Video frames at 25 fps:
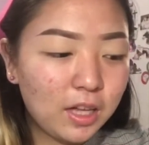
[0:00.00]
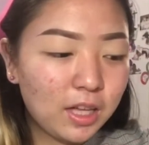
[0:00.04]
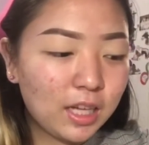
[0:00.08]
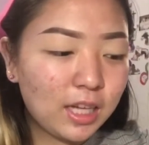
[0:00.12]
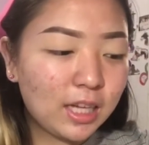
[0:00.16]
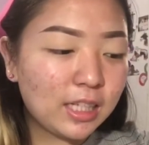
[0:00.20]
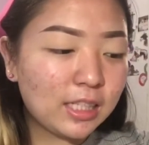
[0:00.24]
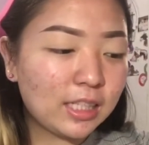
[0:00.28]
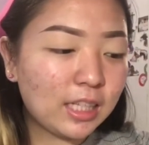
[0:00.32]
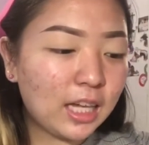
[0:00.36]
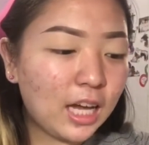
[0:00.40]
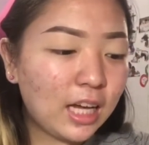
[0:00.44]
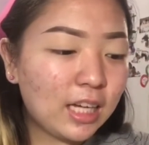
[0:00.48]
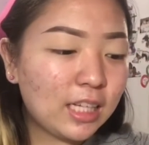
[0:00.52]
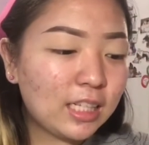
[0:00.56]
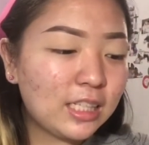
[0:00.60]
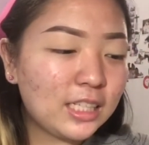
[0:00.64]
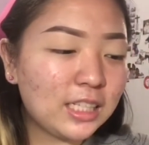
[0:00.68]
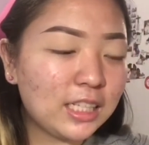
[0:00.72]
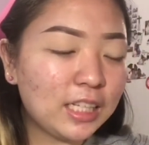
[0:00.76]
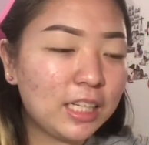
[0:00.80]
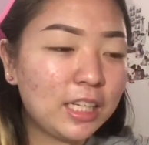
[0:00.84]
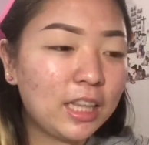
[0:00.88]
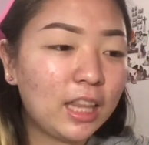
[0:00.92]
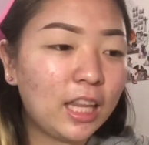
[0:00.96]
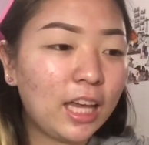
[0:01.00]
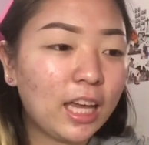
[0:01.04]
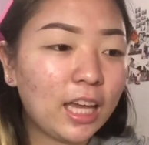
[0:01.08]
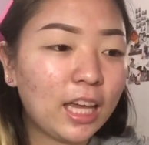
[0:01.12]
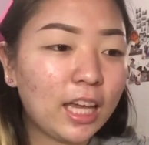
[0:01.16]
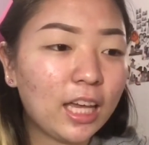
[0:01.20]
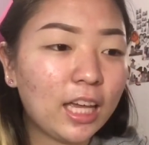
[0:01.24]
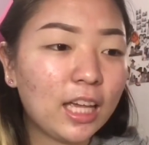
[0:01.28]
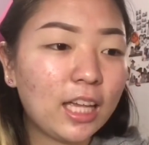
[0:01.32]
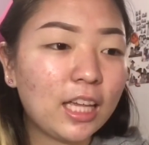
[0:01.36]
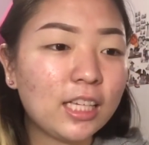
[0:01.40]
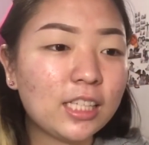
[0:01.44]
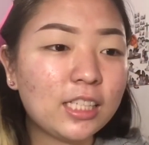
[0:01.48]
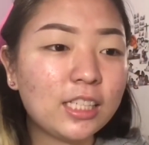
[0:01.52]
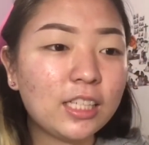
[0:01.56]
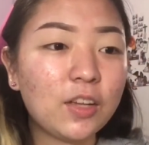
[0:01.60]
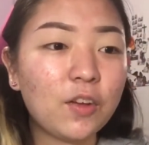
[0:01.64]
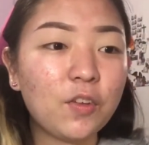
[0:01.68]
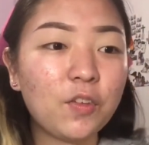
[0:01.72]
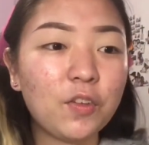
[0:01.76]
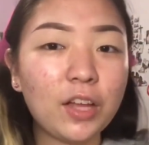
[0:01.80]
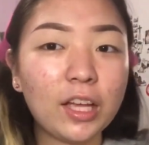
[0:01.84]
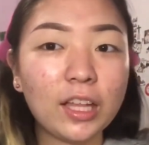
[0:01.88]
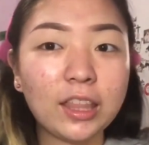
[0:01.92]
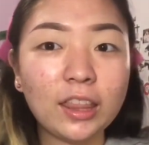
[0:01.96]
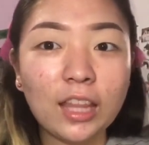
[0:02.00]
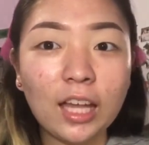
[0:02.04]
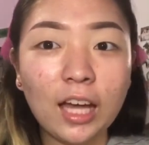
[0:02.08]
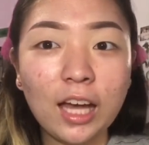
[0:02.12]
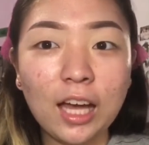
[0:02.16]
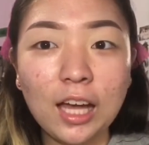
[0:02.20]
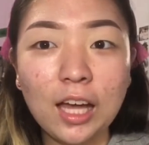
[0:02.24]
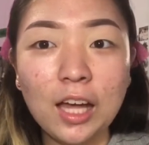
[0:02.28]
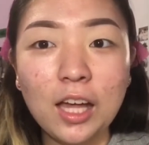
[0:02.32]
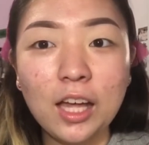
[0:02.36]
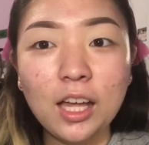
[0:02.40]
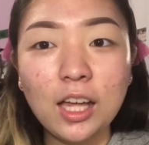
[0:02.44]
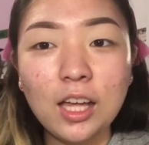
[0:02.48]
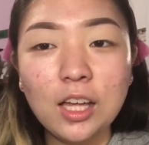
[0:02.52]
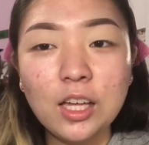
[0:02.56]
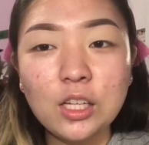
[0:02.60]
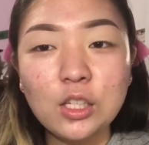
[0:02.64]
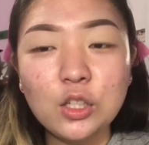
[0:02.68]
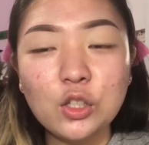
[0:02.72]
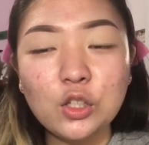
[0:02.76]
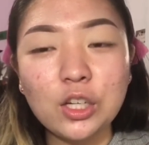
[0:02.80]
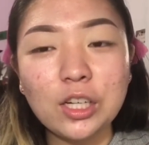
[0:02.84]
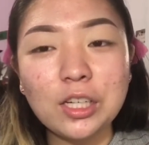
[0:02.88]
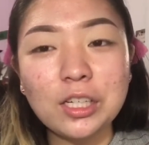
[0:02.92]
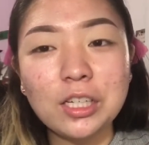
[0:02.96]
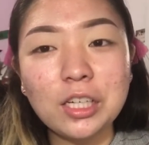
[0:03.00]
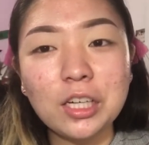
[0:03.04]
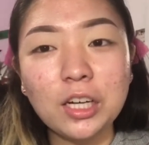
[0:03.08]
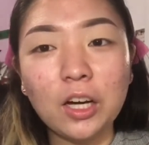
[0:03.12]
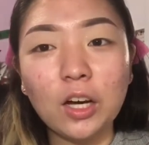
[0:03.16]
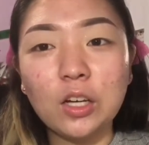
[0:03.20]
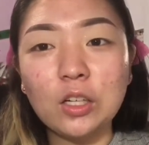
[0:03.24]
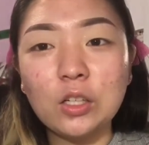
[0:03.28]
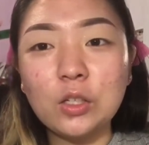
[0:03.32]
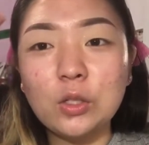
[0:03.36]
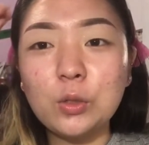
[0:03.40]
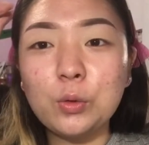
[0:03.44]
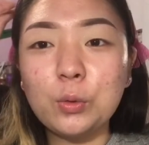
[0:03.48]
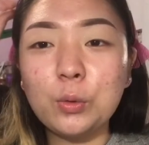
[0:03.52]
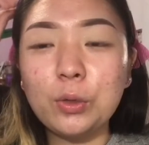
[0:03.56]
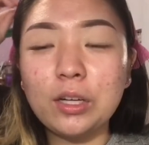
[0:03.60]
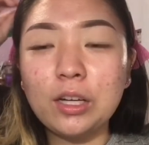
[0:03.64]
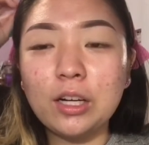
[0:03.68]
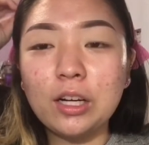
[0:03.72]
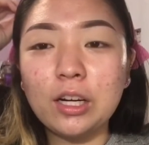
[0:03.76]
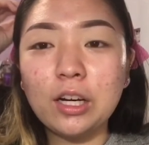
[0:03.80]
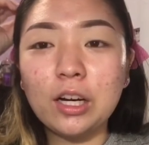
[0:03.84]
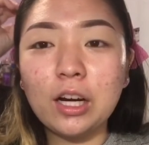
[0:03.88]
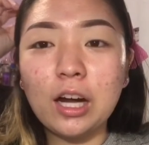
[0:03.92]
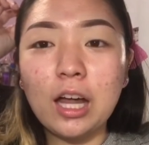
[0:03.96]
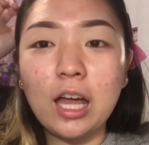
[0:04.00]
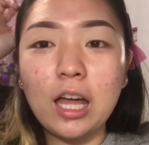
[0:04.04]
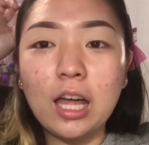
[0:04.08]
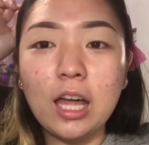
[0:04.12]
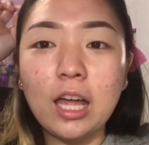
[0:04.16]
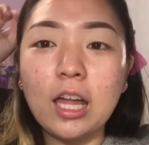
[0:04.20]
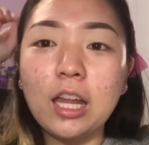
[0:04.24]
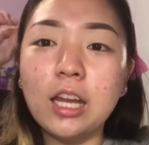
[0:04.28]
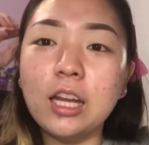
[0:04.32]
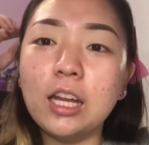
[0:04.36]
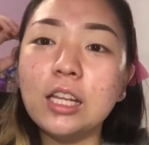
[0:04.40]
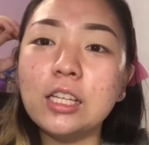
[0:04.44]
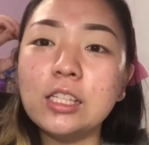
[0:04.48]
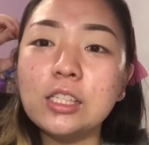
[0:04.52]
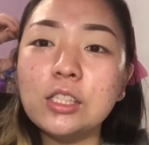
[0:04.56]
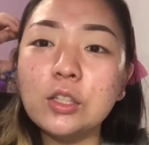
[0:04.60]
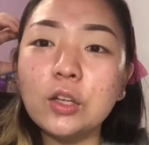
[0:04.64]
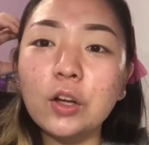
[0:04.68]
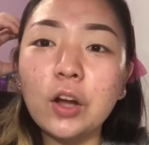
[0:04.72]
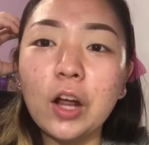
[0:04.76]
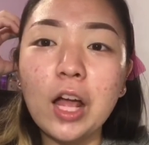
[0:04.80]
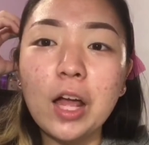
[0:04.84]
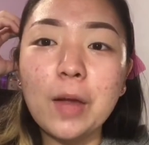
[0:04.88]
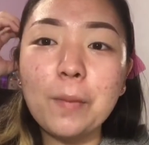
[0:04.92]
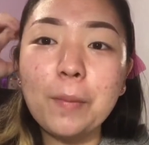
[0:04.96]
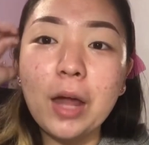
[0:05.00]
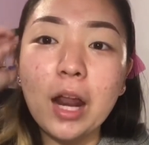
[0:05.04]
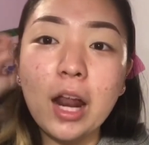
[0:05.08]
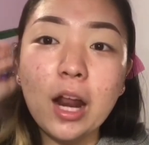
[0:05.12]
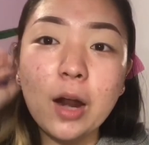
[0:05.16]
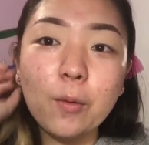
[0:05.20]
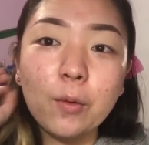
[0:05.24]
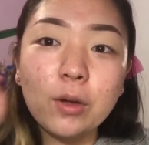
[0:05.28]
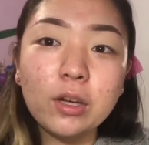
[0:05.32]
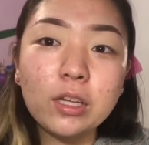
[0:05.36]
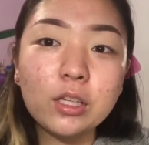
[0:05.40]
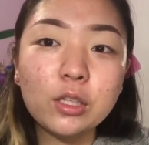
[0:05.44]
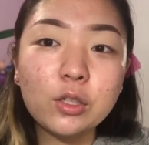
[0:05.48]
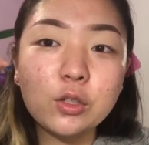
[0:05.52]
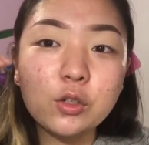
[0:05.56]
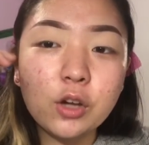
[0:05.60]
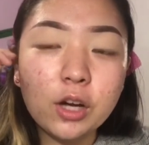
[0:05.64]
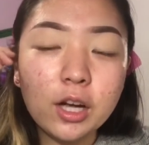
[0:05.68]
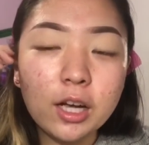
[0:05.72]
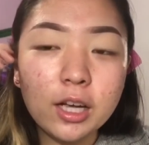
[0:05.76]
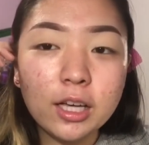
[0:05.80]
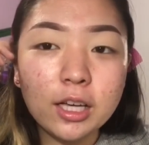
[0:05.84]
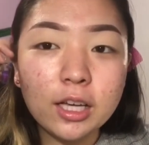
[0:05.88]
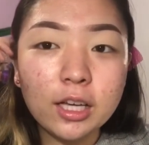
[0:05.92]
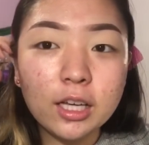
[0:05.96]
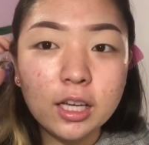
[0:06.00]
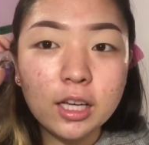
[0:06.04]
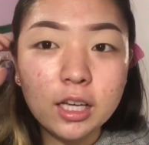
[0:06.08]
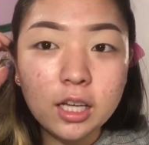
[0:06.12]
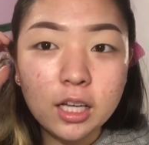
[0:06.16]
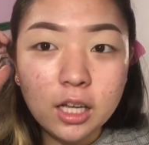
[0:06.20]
because I see like stuff like that trending on Twitter and Instagram, and I wanted to try it.